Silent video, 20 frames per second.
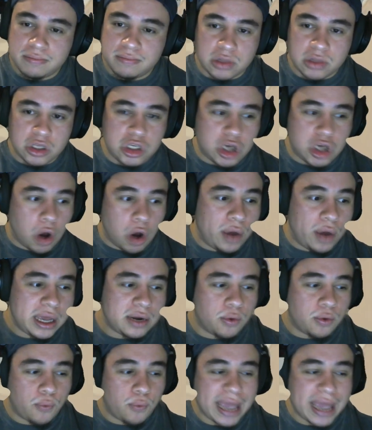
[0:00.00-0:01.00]

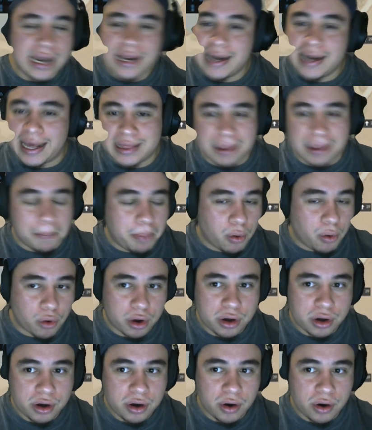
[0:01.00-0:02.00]
waiting at the
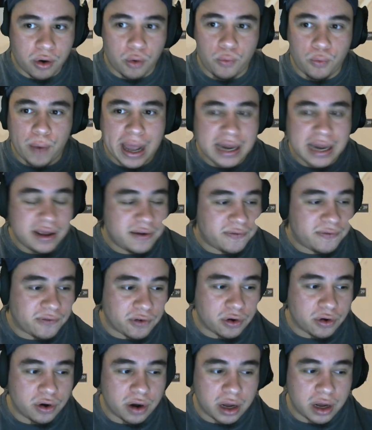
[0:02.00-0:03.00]
border, waiting
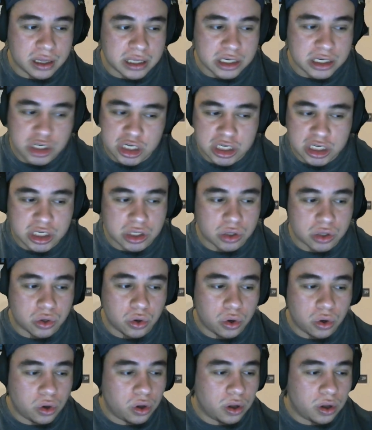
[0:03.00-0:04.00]
for a
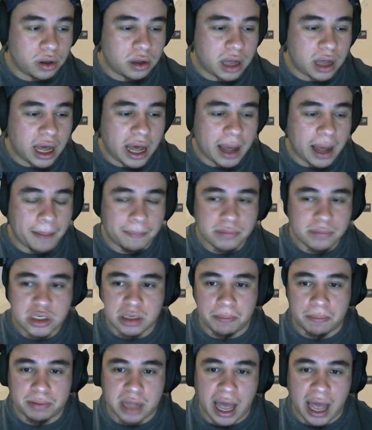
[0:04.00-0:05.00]
logistical
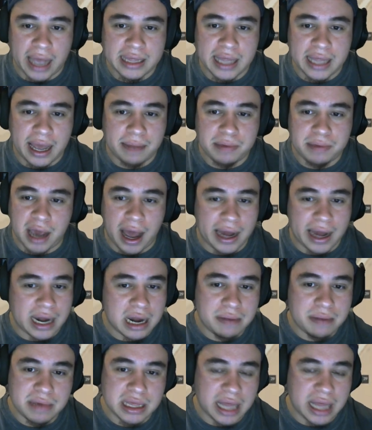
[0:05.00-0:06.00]
supply line behind
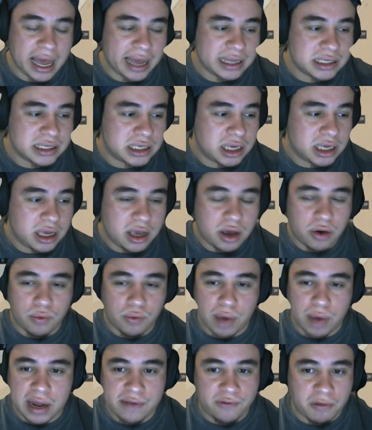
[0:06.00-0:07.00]
enemy lines,
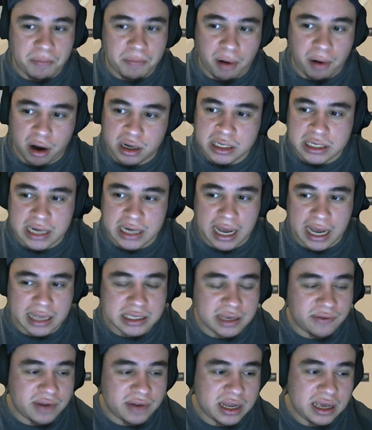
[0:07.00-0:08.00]
waiting for partisan
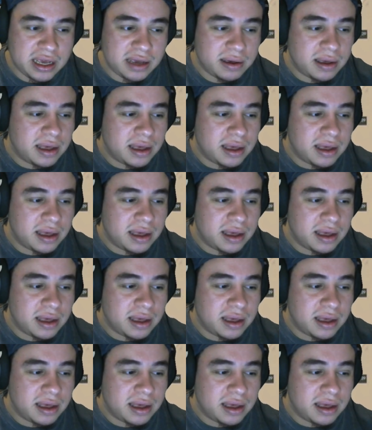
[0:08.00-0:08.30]
activity.